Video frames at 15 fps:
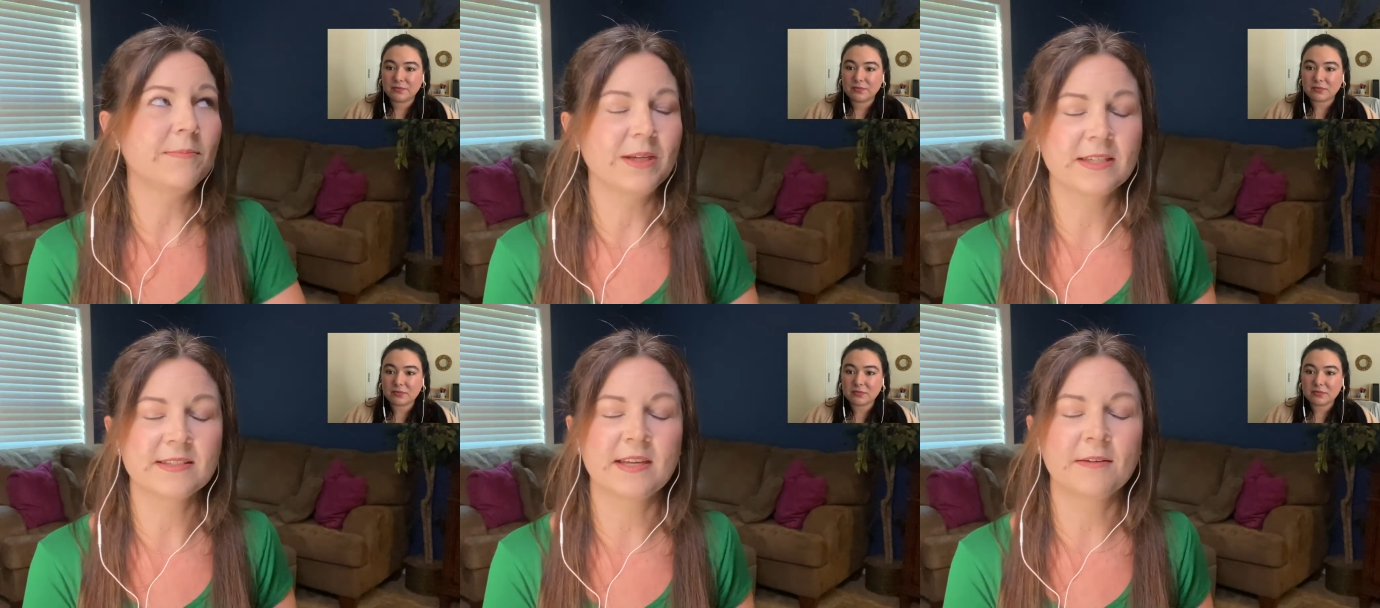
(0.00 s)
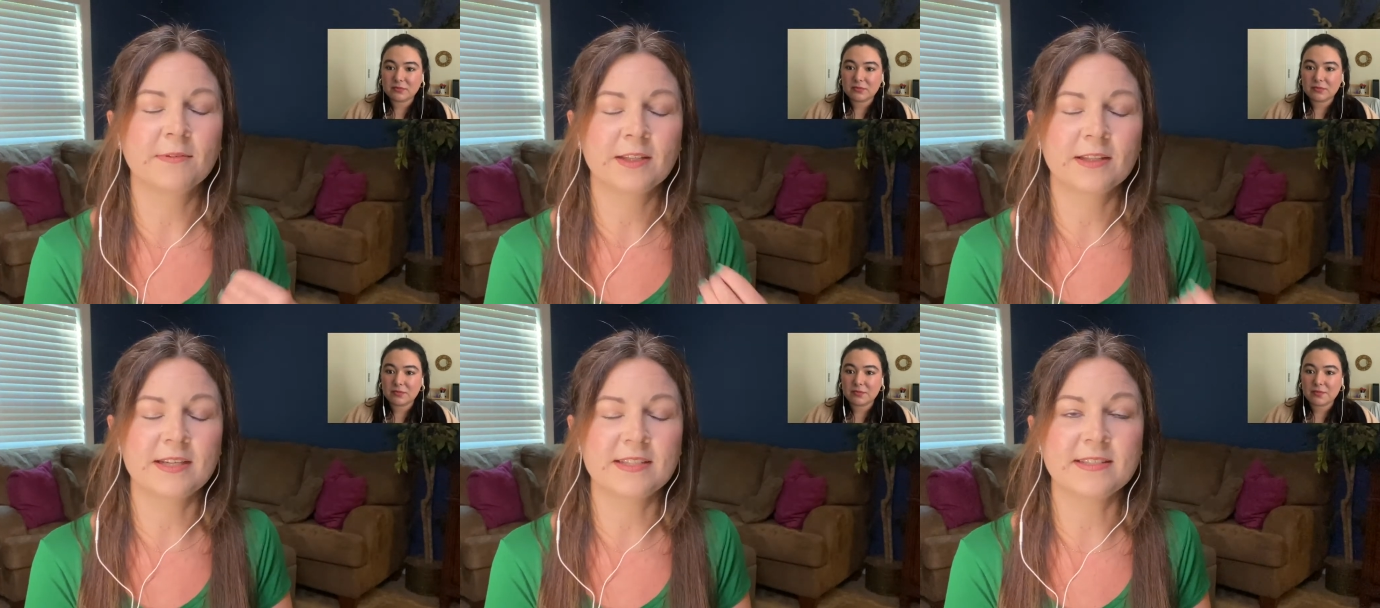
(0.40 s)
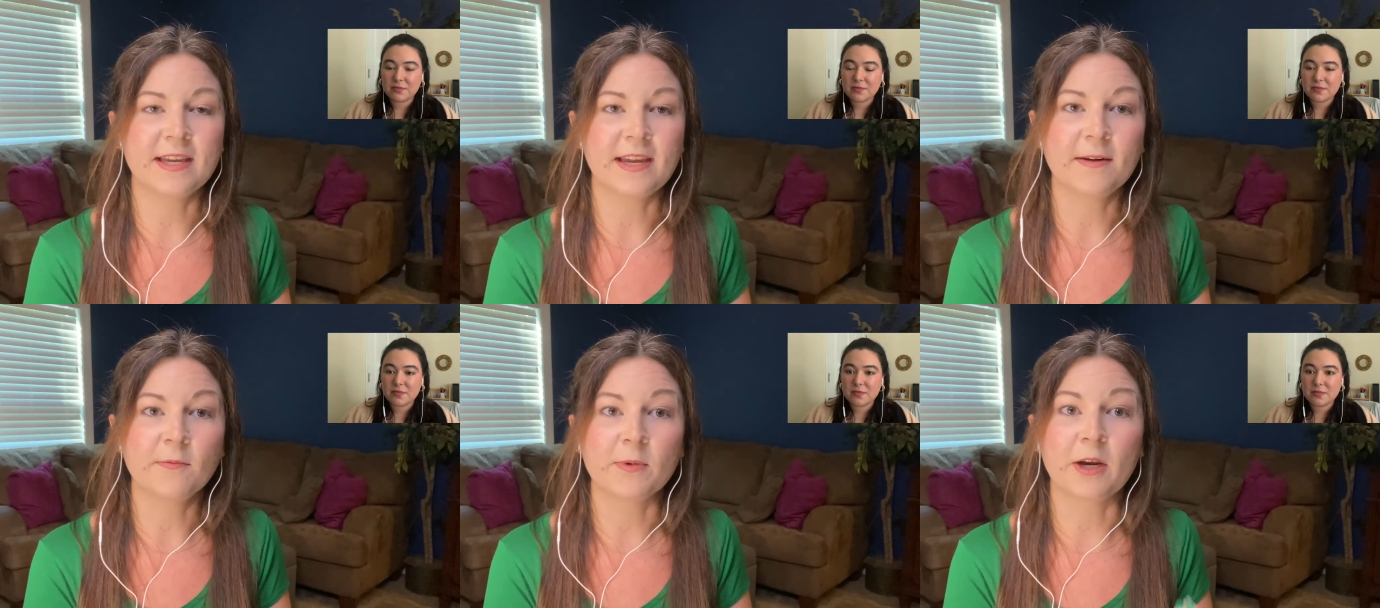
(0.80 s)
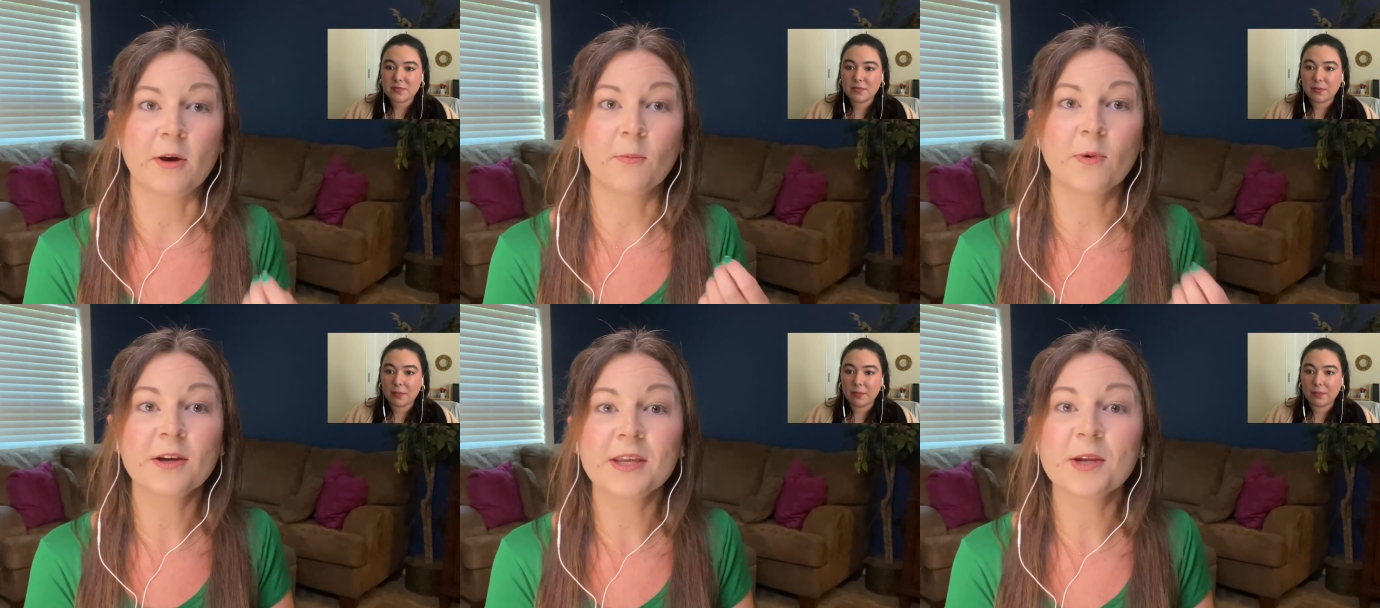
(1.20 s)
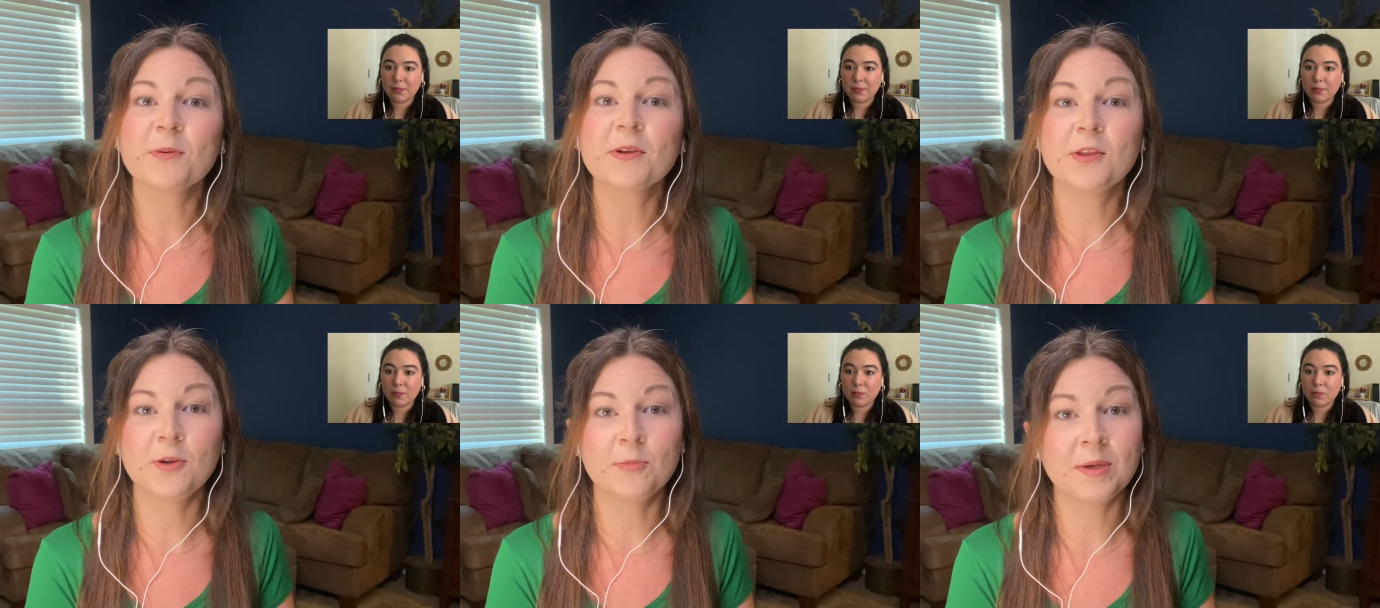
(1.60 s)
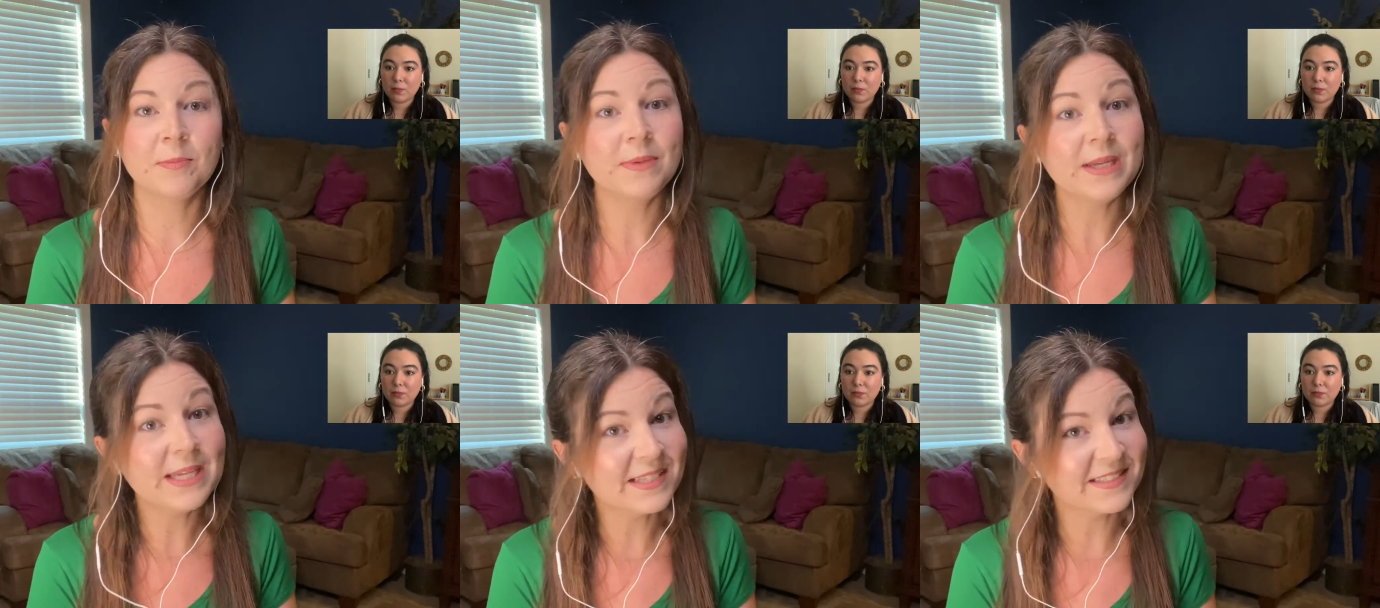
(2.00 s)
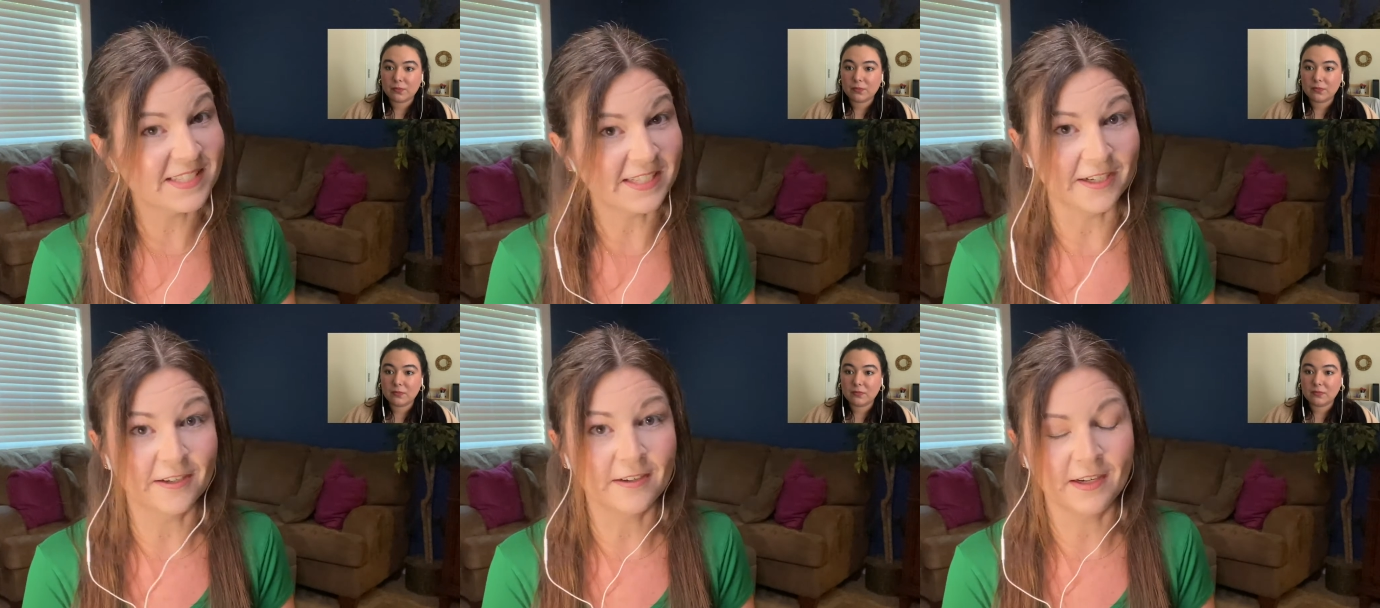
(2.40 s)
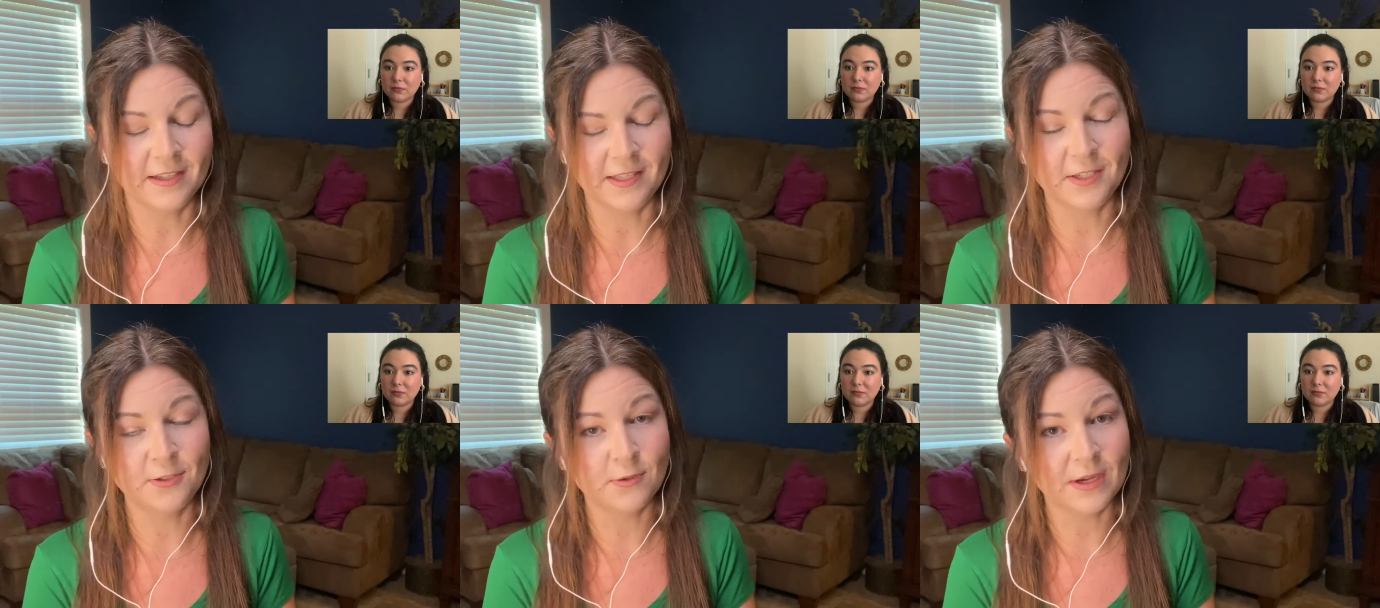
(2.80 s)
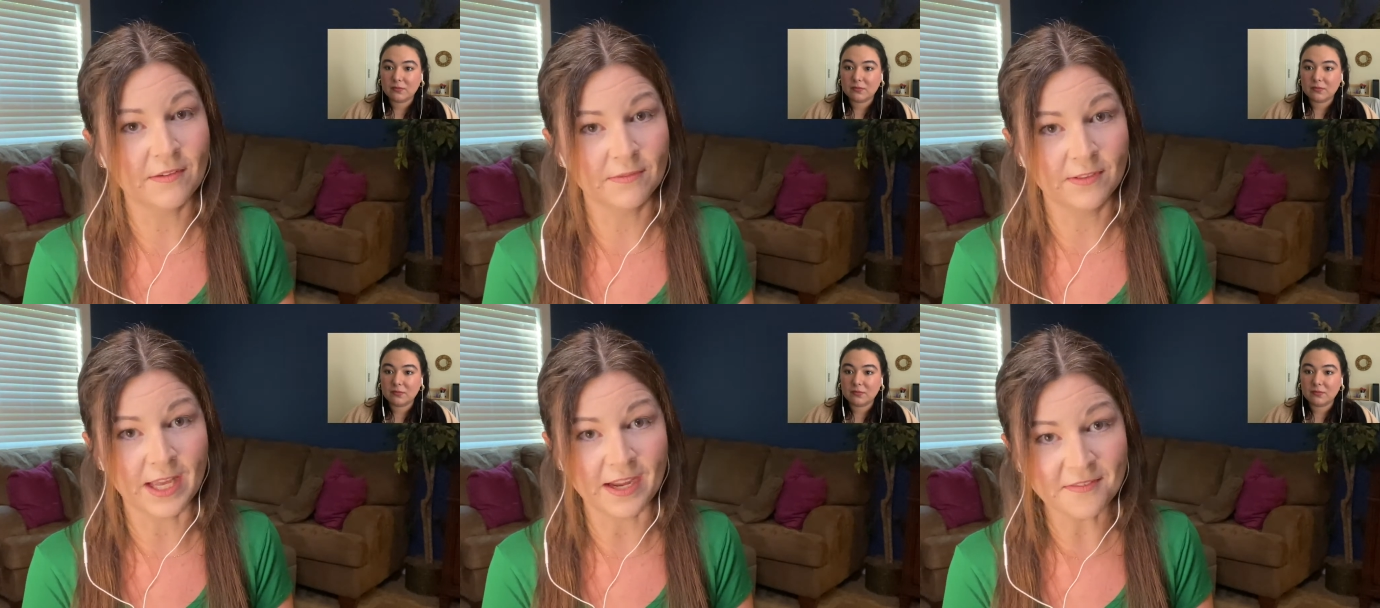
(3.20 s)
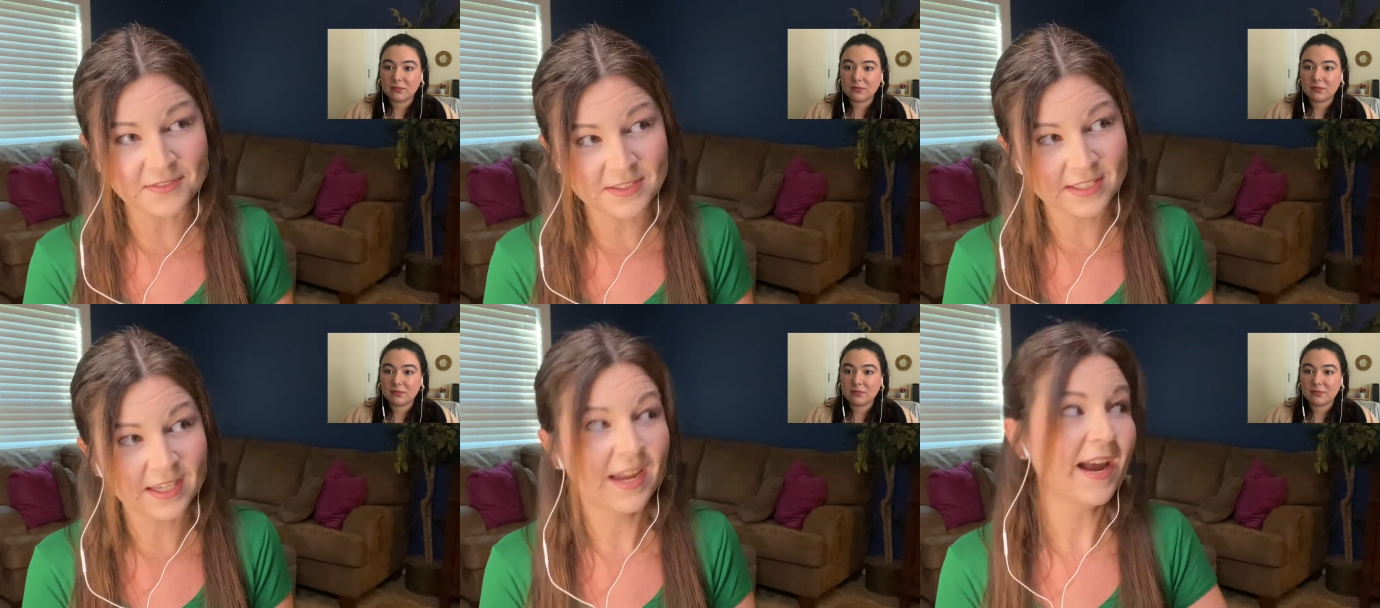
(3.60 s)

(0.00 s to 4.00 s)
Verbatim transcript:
Speaker 1: because I realized that we are working with human beings here and they do have lives